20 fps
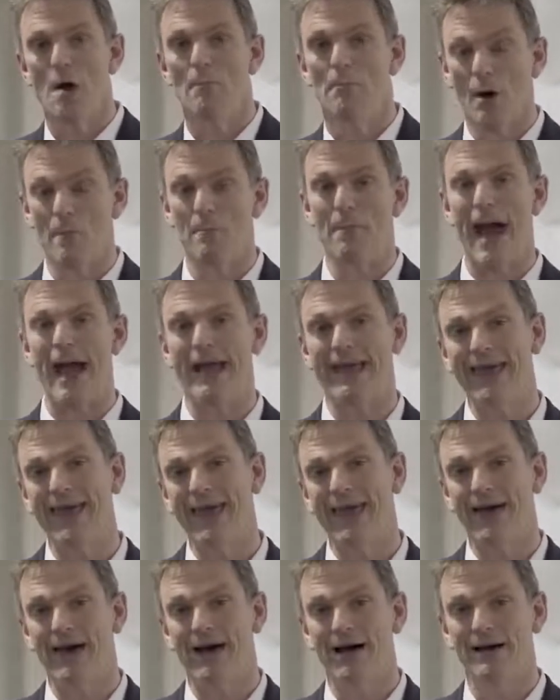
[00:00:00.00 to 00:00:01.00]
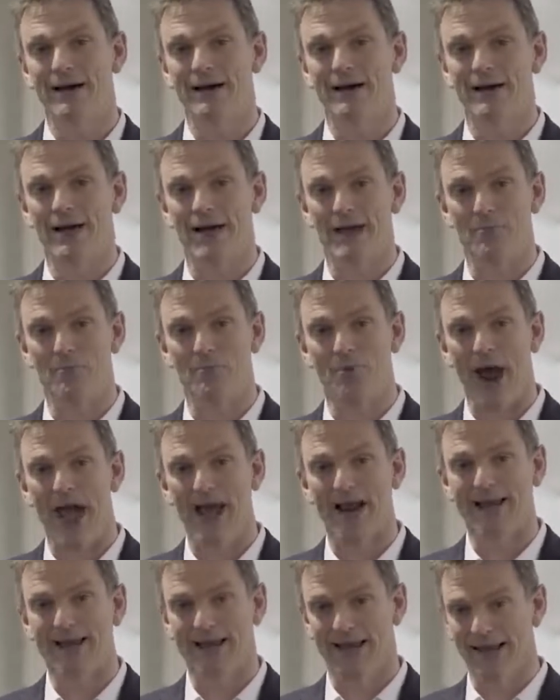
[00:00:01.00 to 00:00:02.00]
But back here in
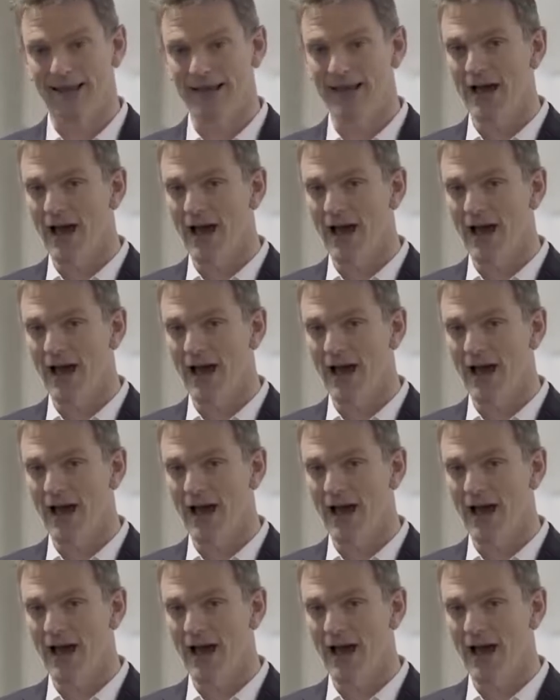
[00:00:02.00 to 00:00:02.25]
Brackley,